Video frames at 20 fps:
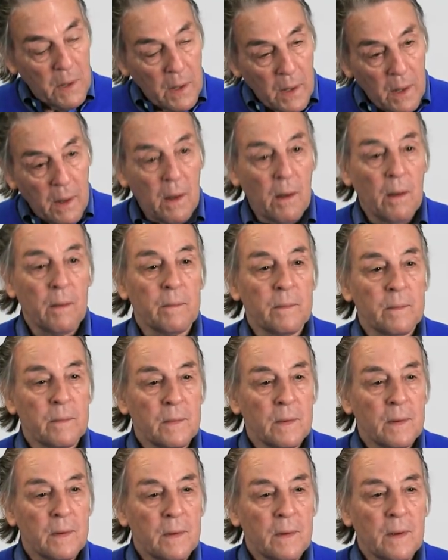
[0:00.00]
"Ah,
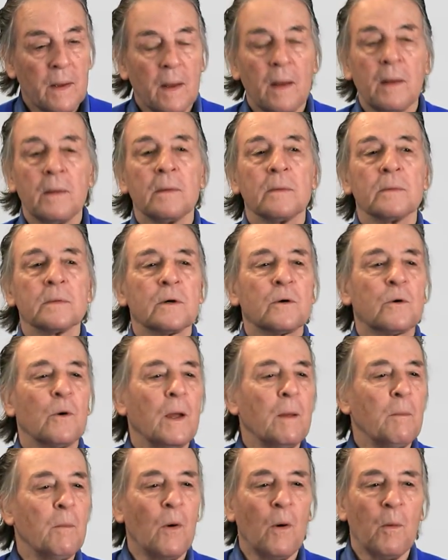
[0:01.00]

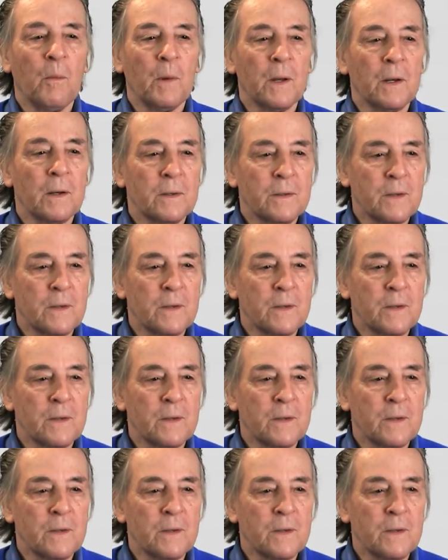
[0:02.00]
great moment."